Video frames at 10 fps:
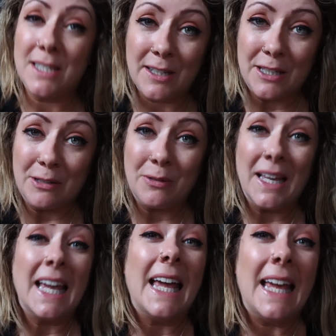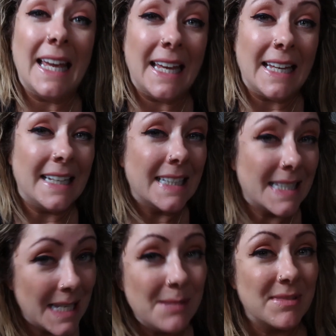tell you, it
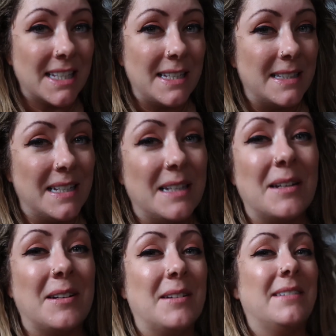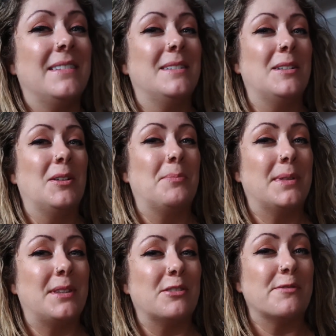seems easy,
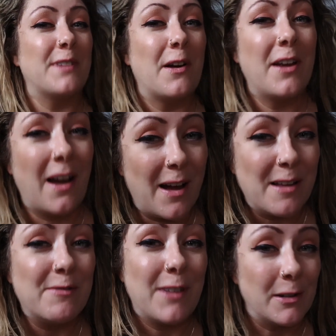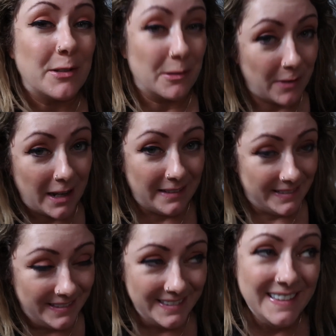but there's a very high failure rate.
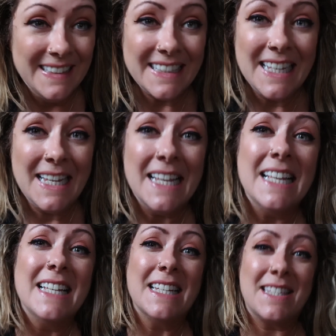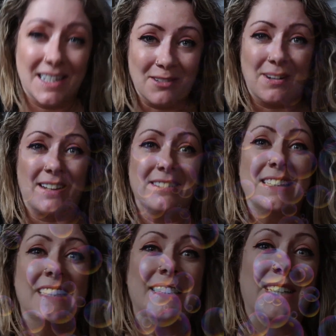Stick around,
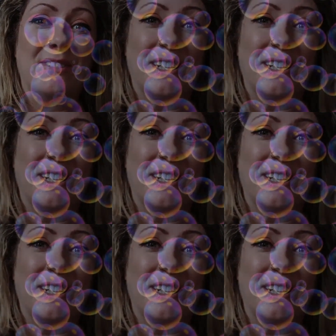let's give it a